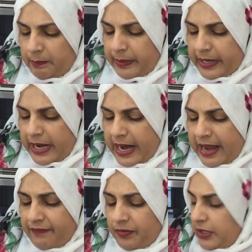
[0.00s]
But I
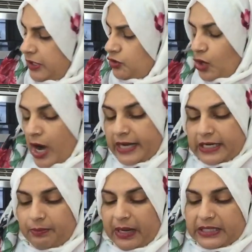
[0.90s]
haven't really tried
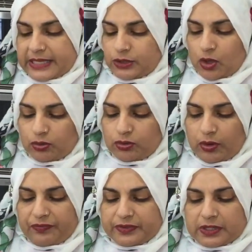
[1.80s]
it because I don't know
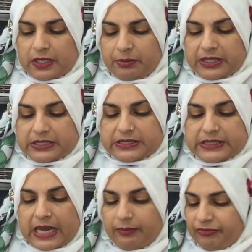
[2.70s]
if it's going to be the
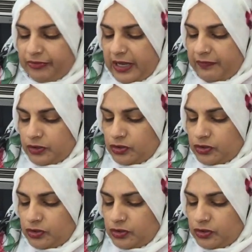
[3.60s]
same flavor.